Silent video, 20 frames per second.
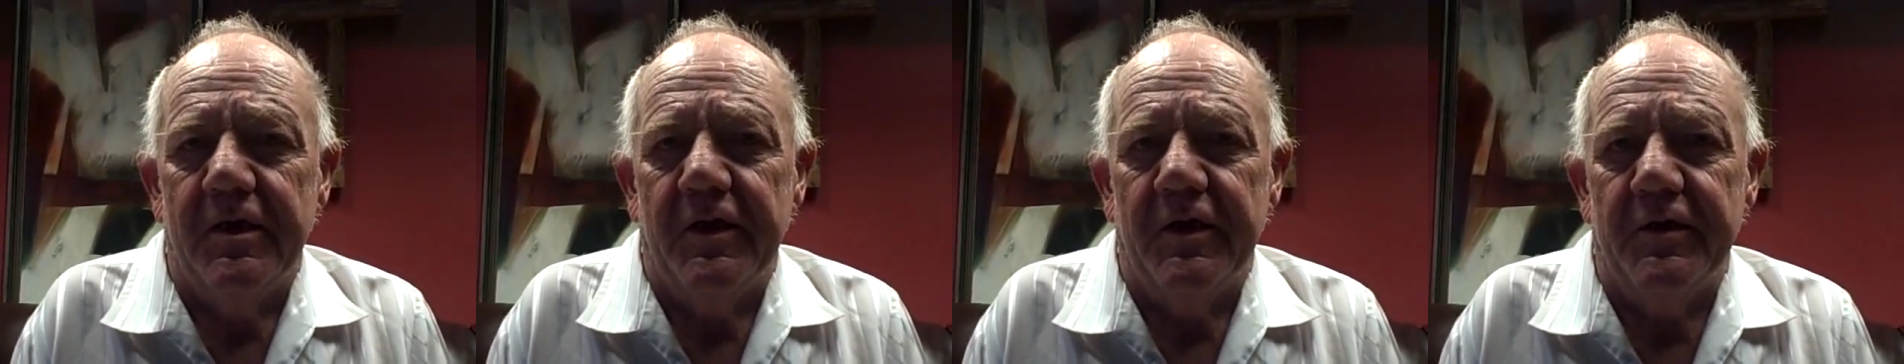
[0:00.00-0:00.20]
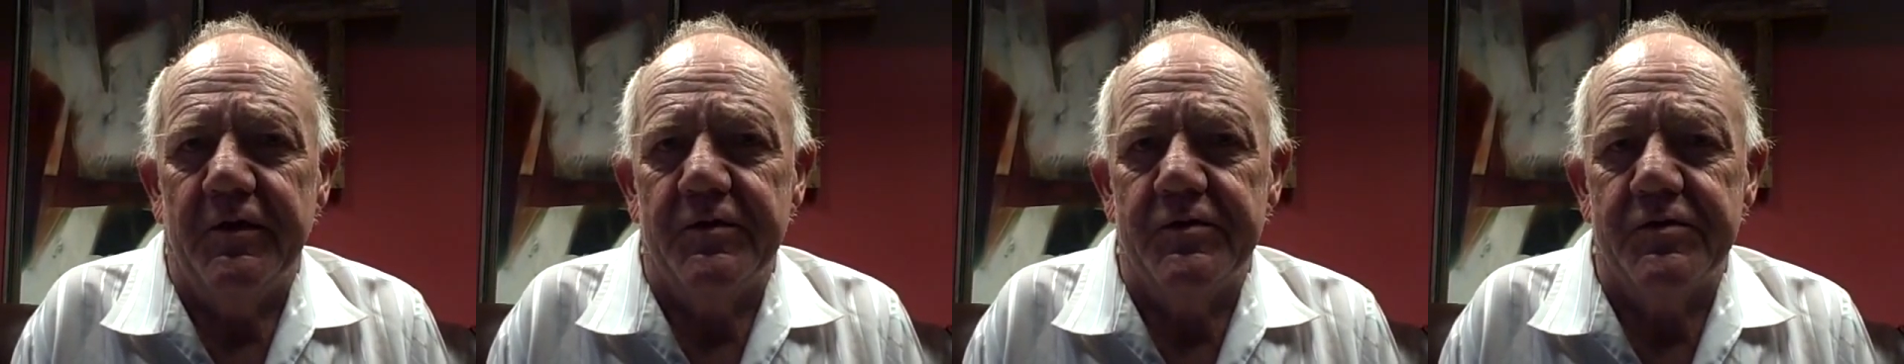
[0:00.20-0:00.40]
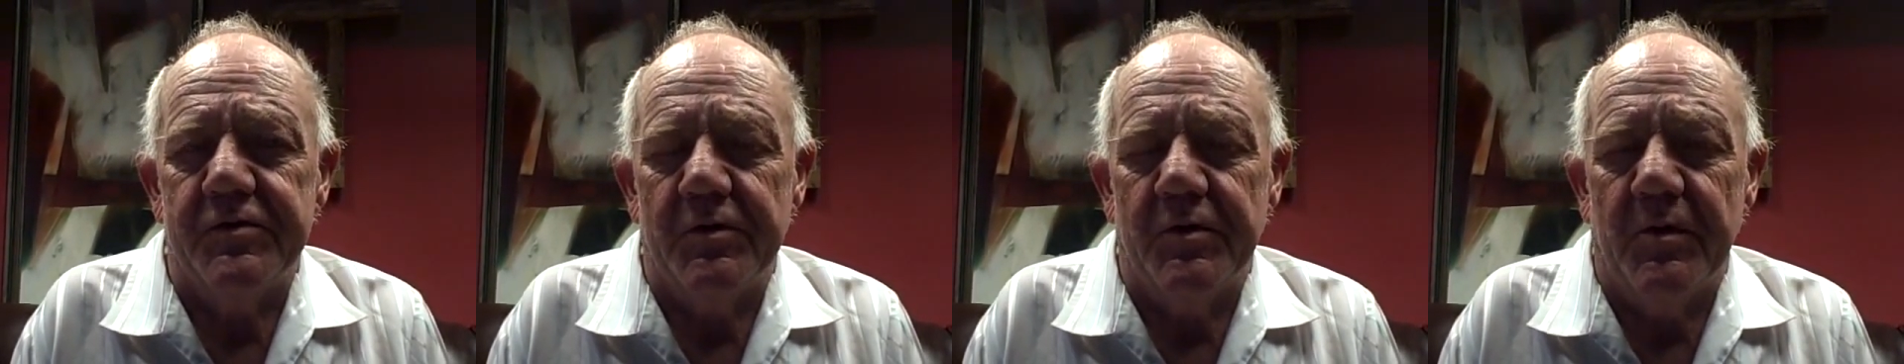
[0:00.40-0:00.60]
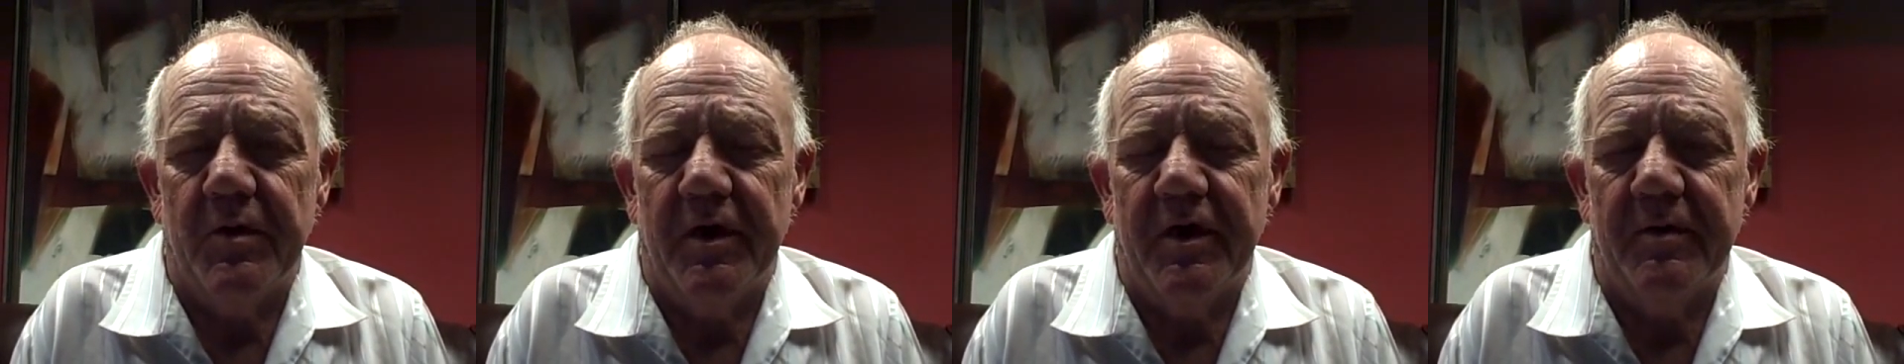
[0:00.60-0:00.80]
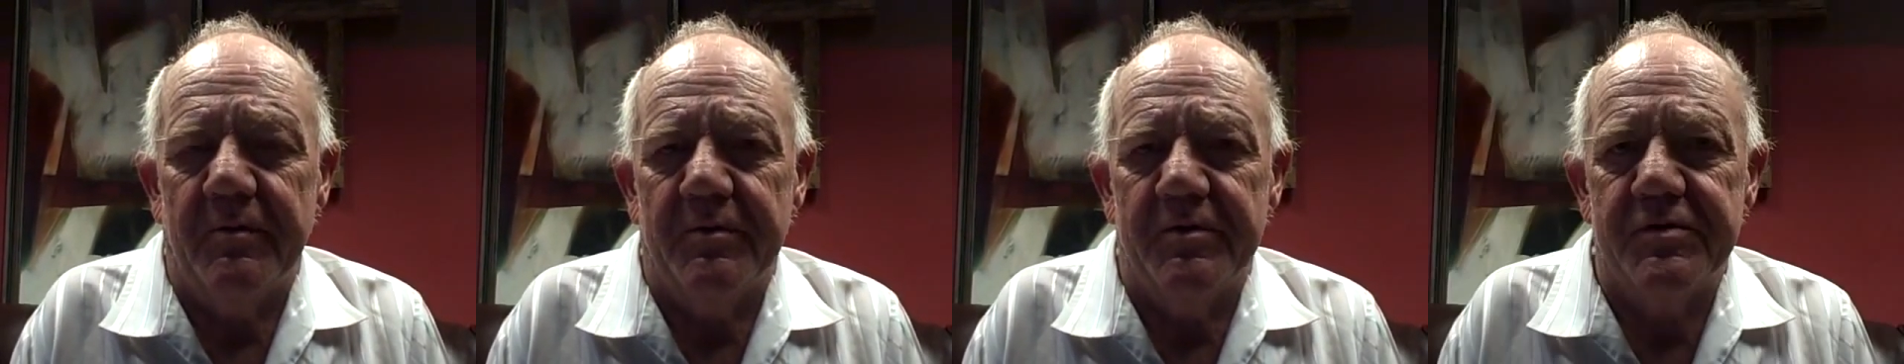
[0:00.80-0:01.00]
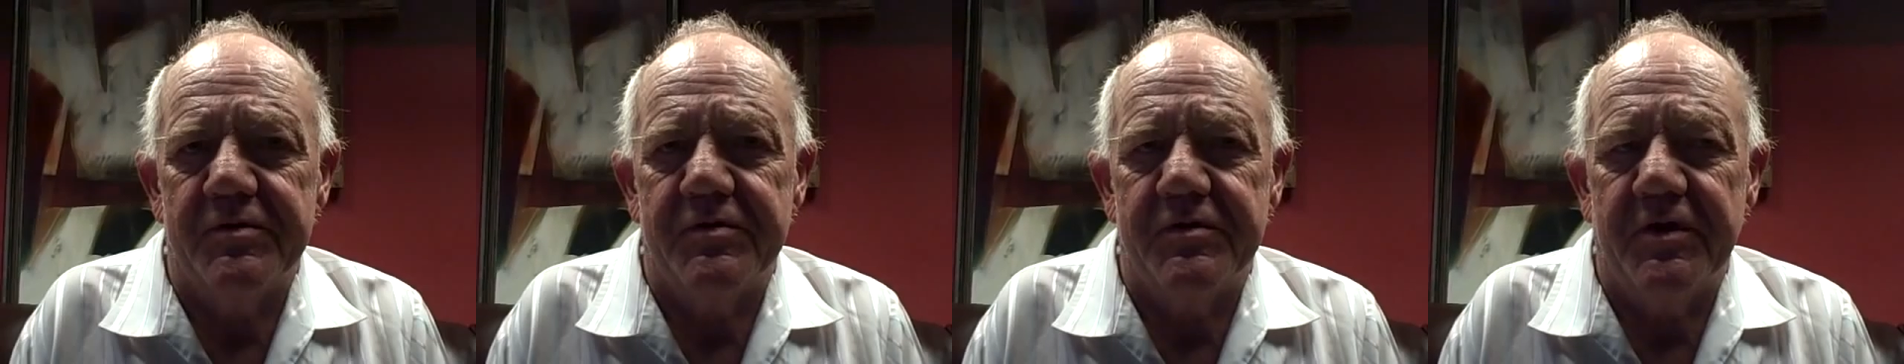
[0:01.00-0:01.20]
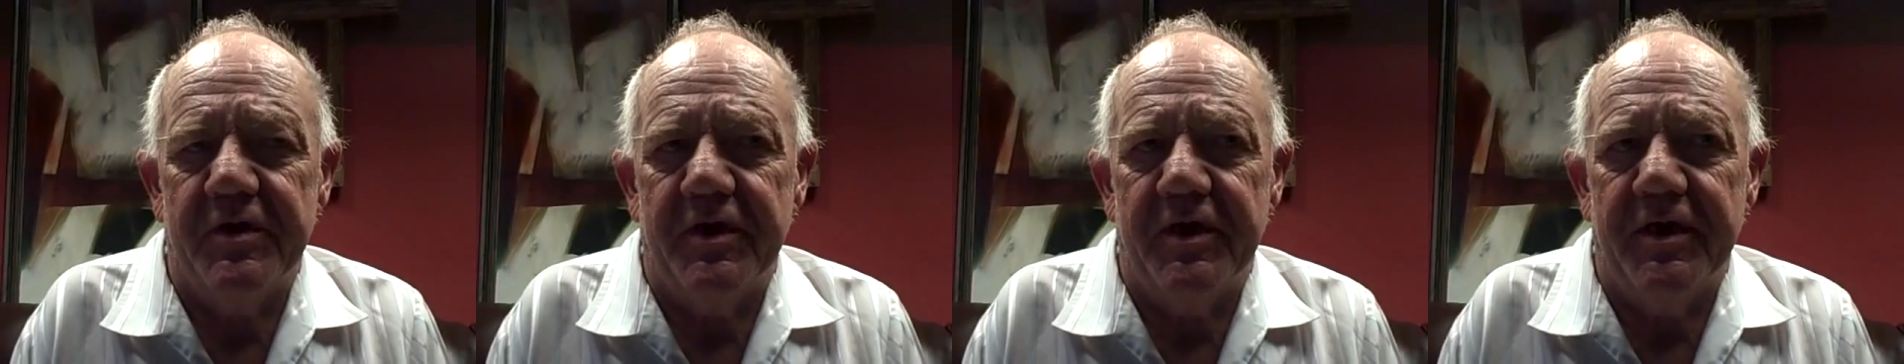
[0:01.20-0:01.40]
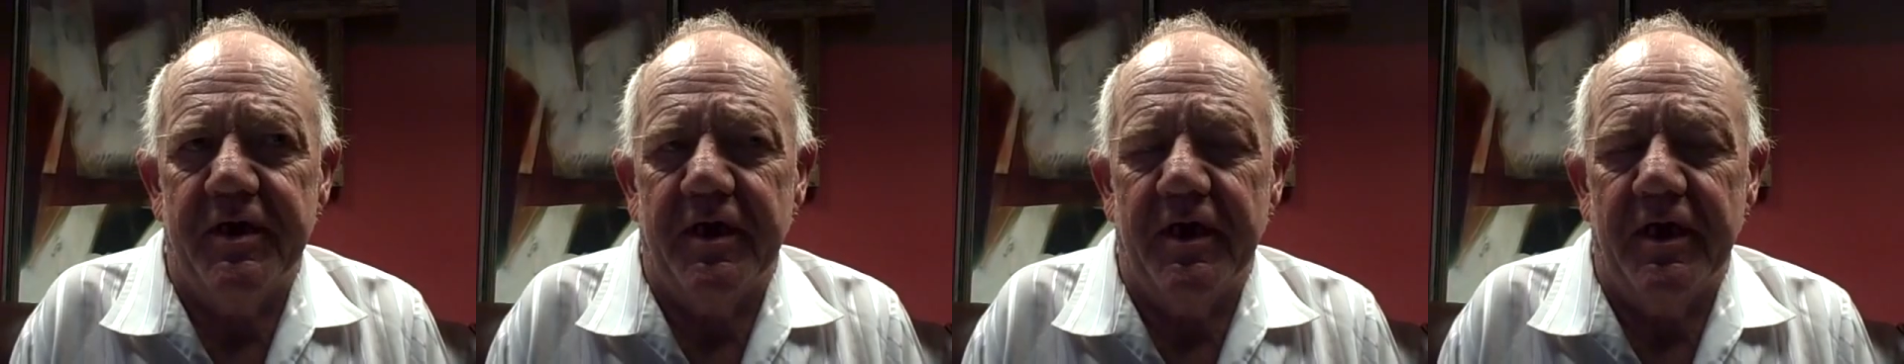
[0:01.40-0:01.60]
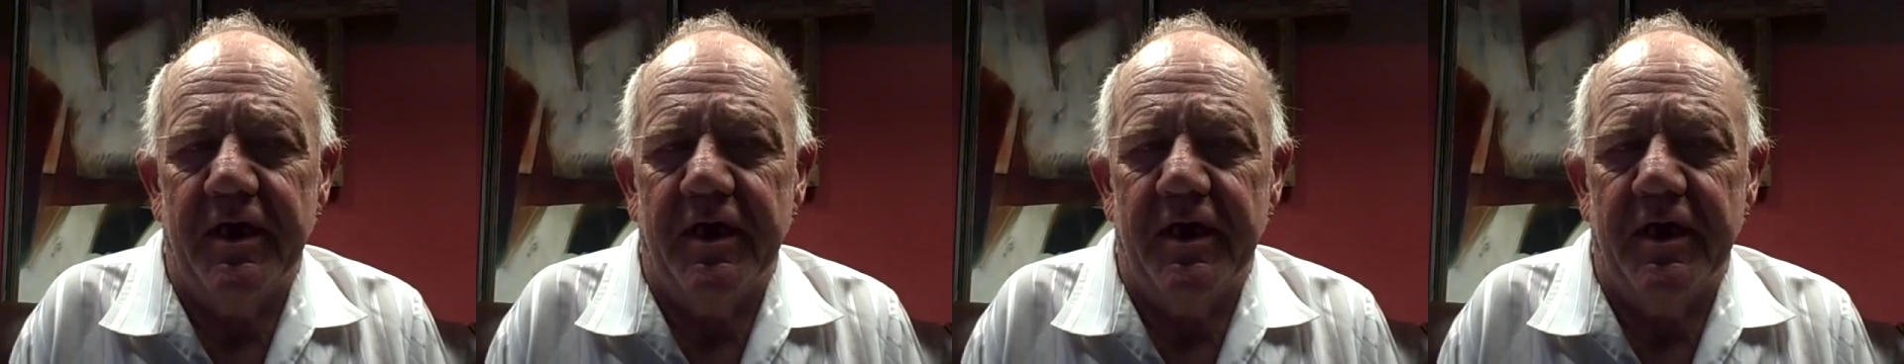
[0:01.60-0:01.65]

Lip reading: And so I was staying